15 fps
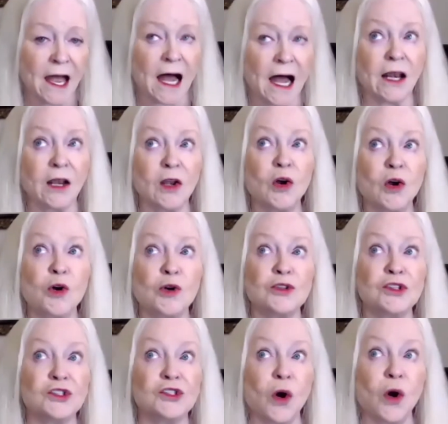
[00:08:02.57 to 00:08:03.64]
I learned
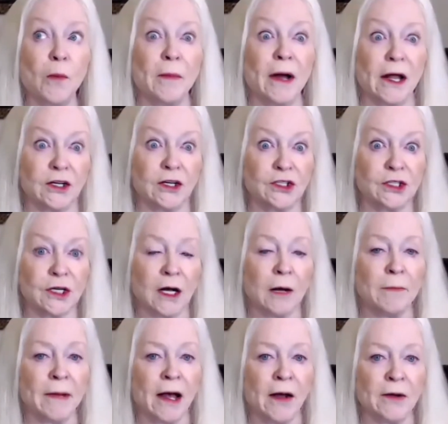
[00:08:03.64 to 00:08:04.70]
so much
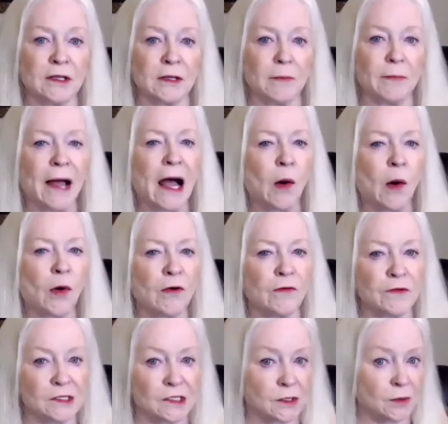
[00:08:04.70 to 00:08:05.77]
about the power of
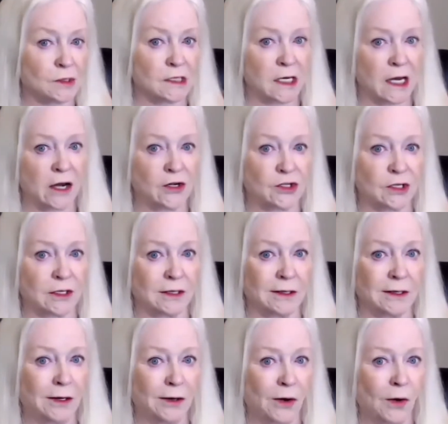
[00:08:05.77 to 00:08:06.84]
association,
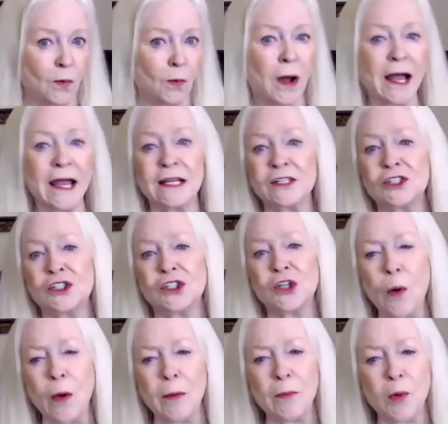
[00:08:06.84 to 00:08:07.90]
why it's
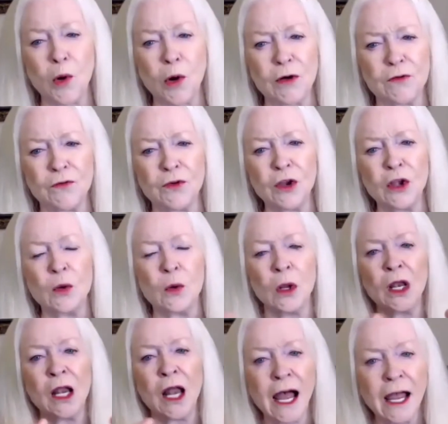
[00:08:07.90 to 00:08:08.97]
so important for you to
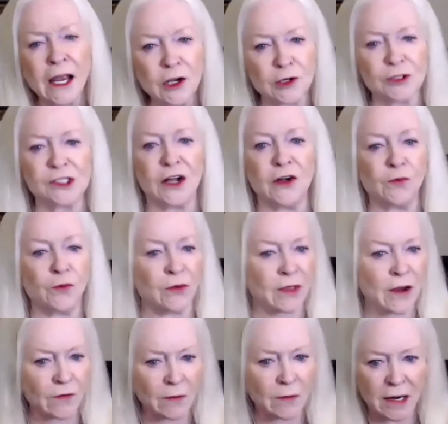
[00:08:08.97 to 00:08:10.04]
align yourself with
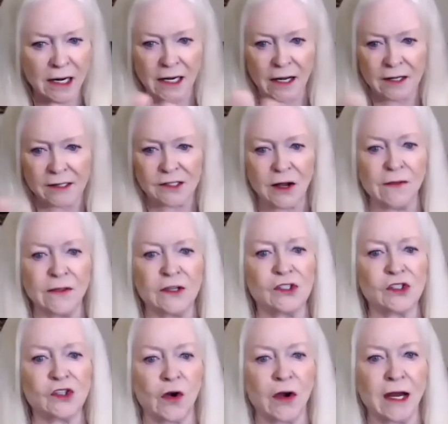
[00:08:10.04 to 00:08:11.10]
everybody else on this
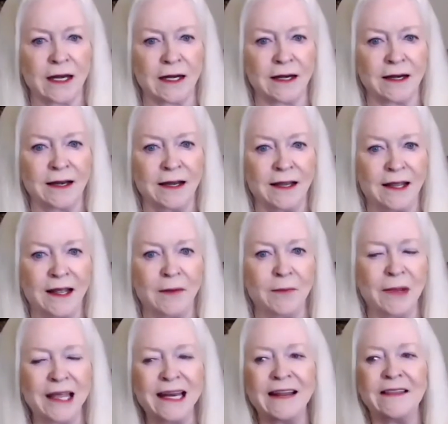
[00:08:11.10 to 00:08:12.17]
screen,
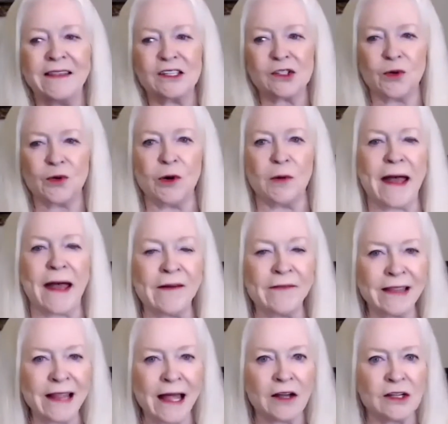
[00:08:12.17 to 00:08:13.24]
being in this group,
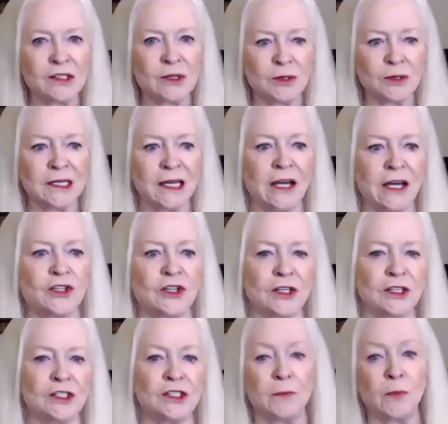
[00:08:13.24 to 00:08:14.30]
having that association to
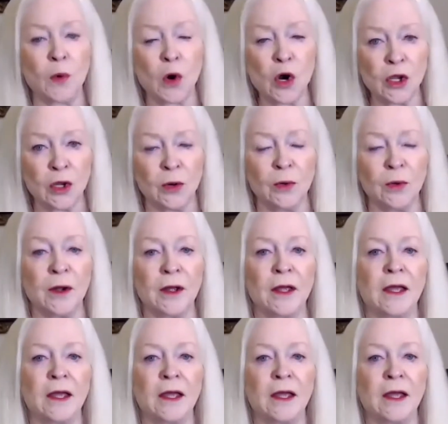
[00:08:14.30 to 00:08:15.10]
support you.